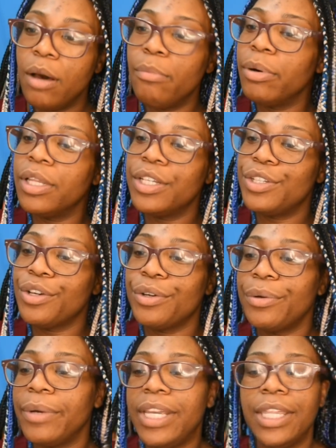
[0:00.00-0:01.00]
bullet
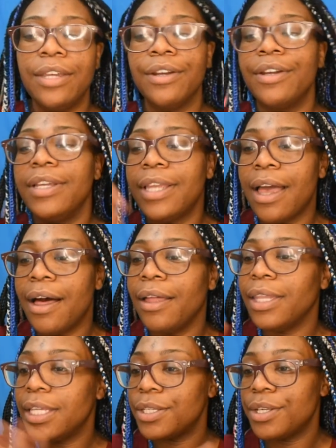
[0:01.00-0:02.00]
journal either. Y'all,
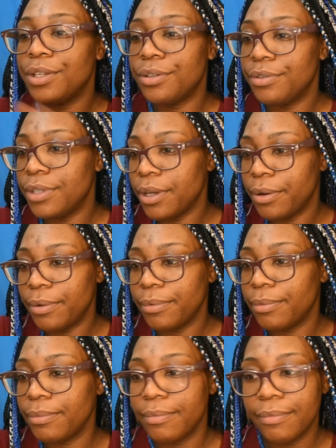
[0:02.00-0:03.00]
listen, don't
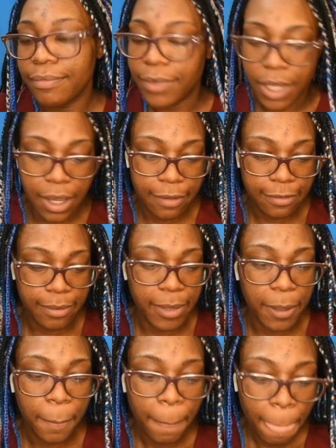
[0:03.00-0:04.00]
come for me.
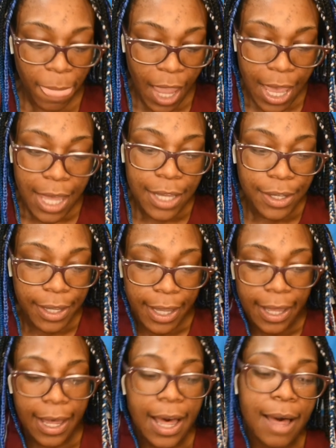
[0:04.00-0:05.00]

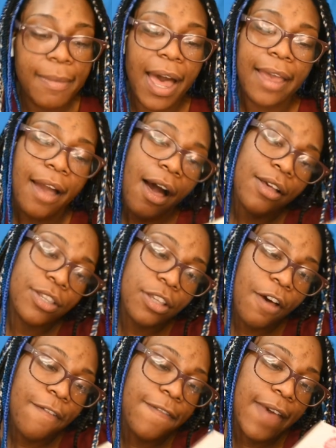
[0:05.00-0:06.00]
I
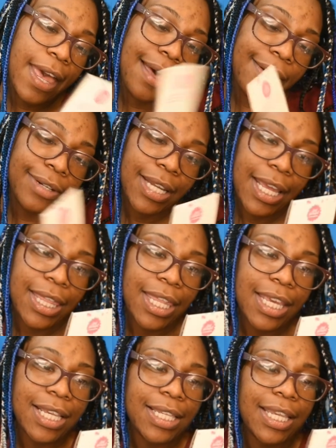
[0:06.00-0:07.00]
also found
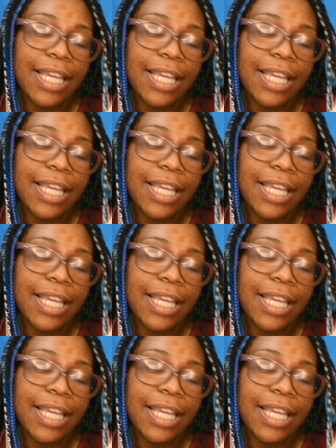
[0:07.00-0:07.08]
this